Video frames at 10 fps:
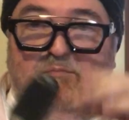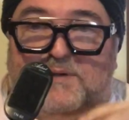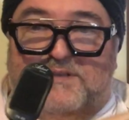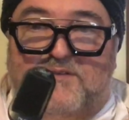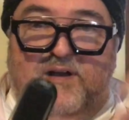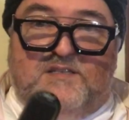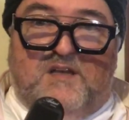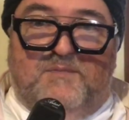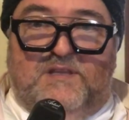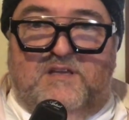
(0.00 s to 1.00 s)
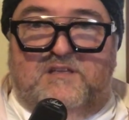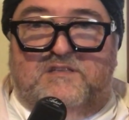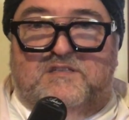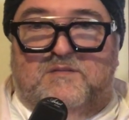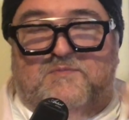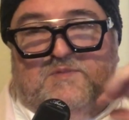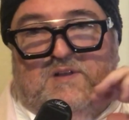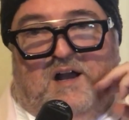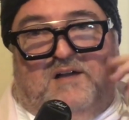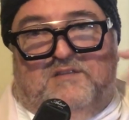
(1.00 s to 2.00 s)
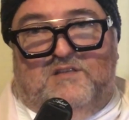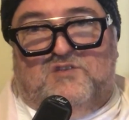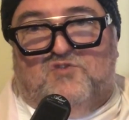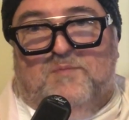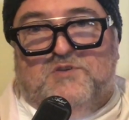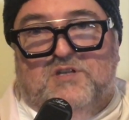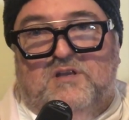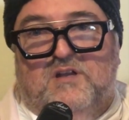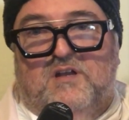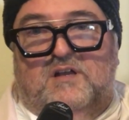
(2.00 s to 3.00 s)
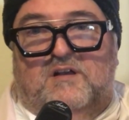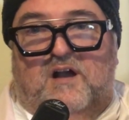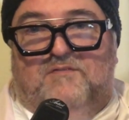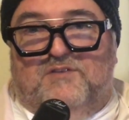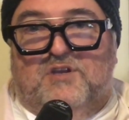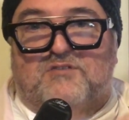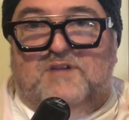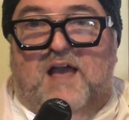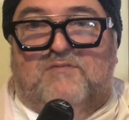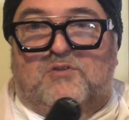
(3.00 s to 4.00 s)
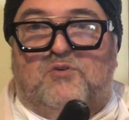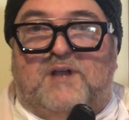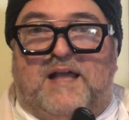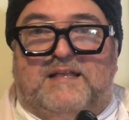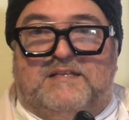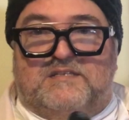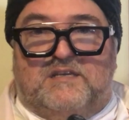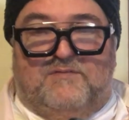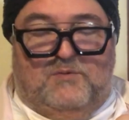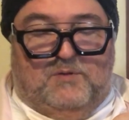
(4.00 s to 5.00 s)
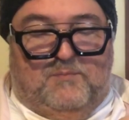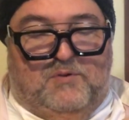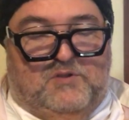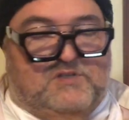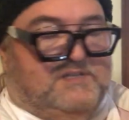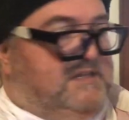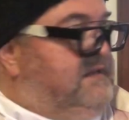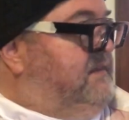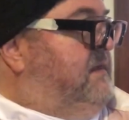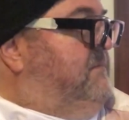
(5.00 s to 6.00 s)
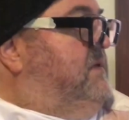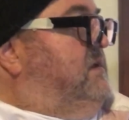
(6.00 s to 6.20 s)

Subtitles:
But there are some in the description for you to have a look at and see if you want to purchase any of them.